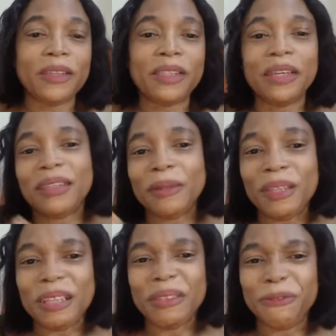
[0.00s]
in
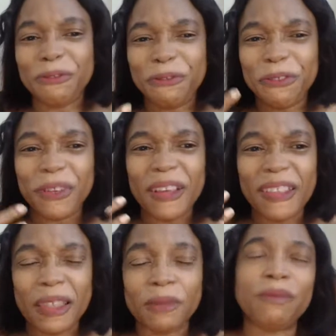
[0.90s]
in in
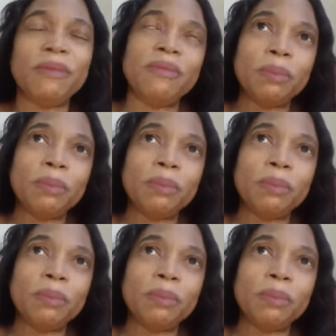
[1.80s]
in the